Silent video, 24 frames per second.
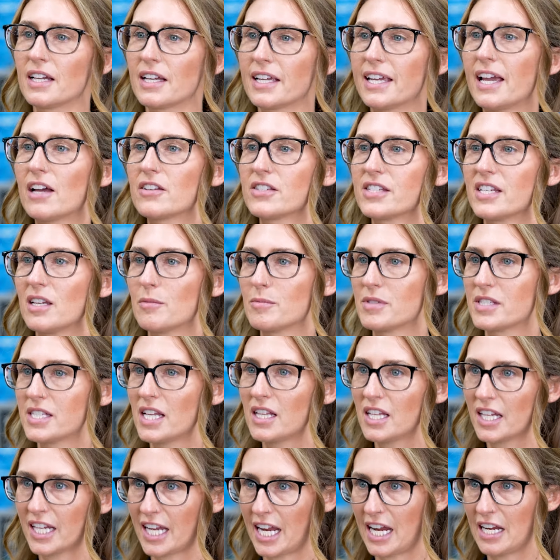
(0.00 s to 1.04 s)
Calcium
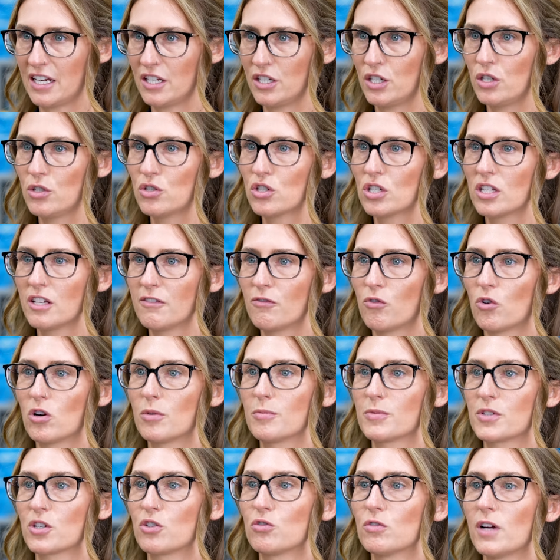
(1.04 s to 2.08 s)
silicate usually
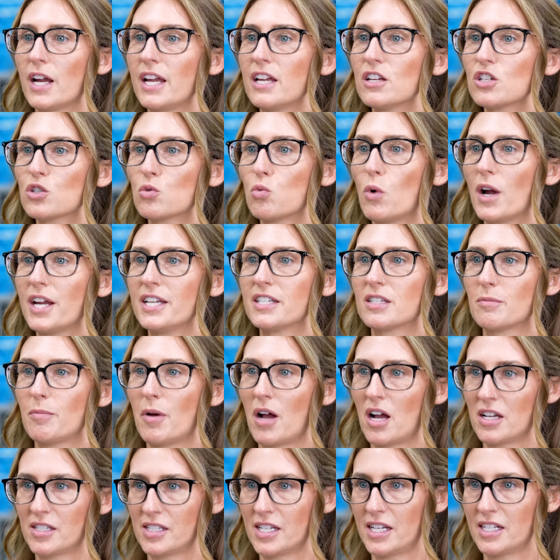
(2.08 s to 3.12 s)
forms grayish-white
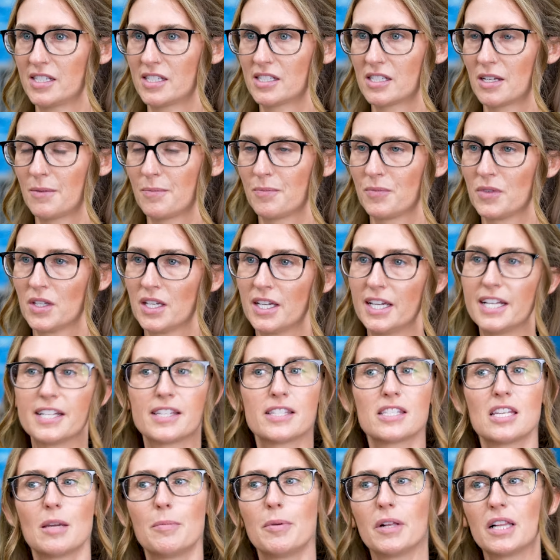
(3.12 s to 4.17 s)
deposits.
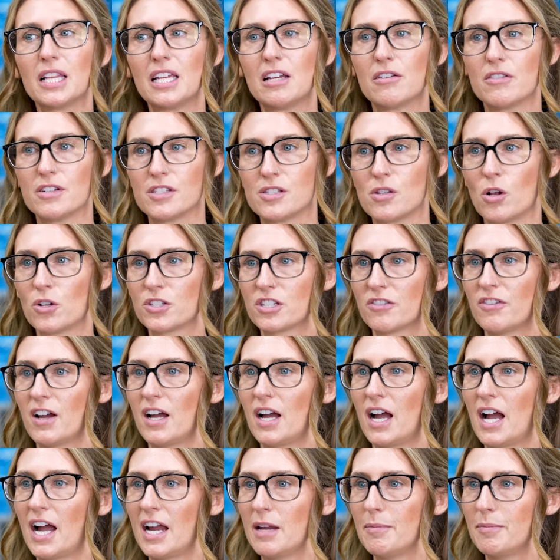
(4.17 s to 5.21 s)
It's typically a result of
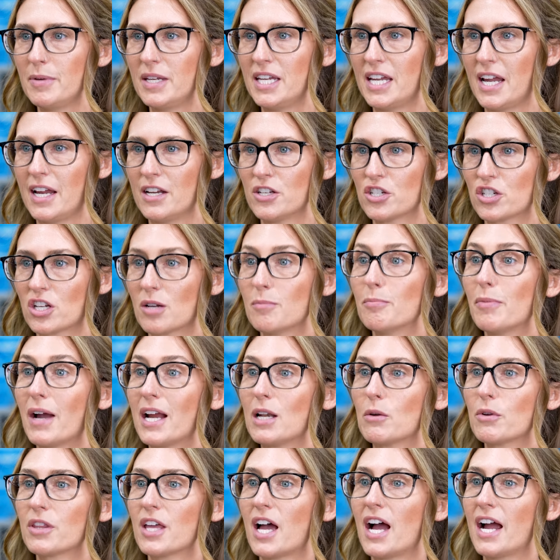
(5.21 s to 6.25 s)
high pH
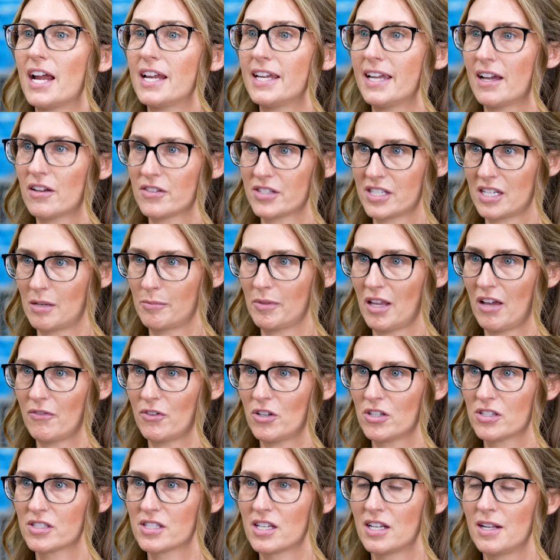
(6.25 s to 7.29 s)
combined with high calcium
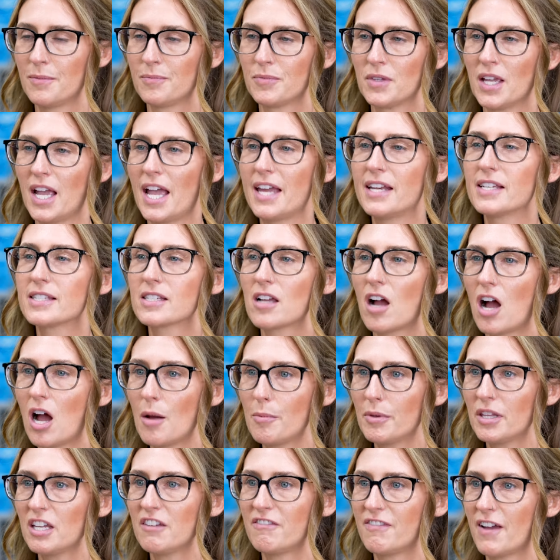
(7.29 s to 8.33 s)
levels, and is
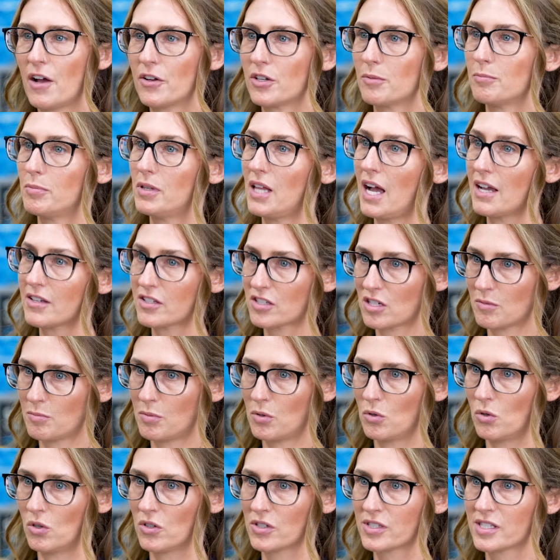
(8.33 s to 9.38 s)
commonly found in plaster
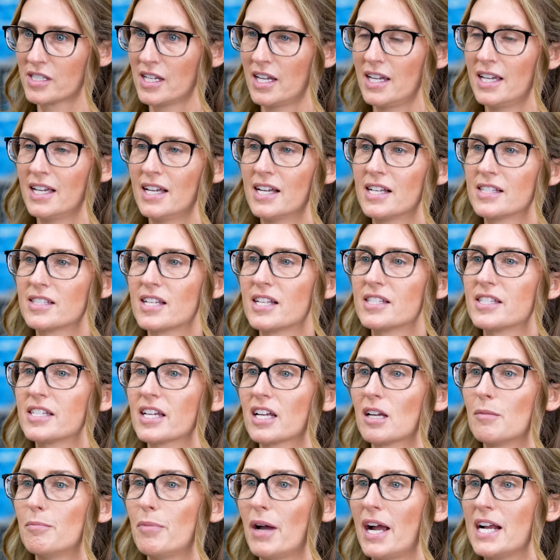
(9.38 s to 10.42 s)
pools since
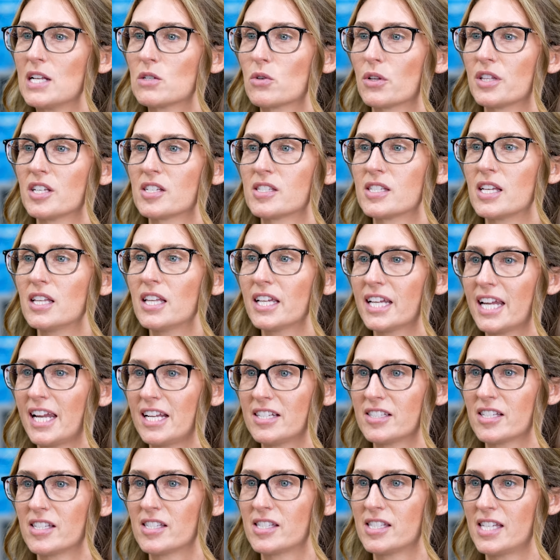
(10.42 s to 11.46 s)
it combines with the
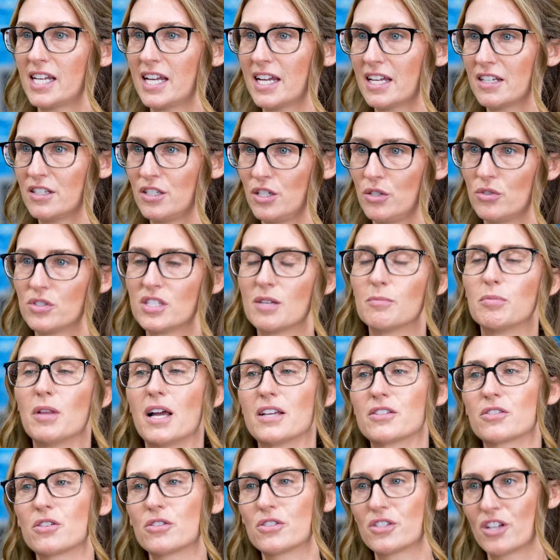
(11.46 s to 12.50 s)
silicates and sand used in
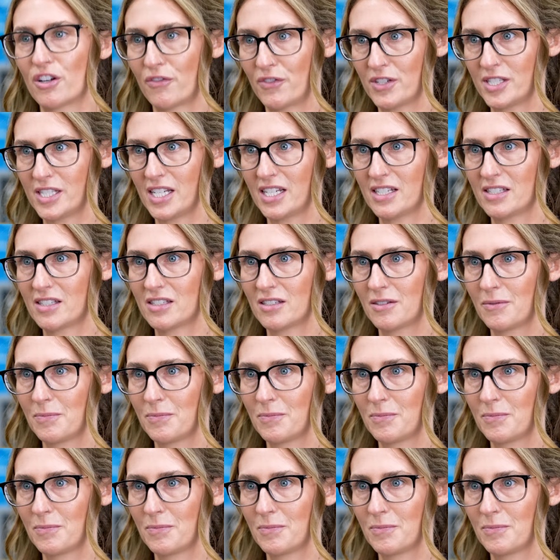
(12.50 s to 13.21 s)
plaster surfaces.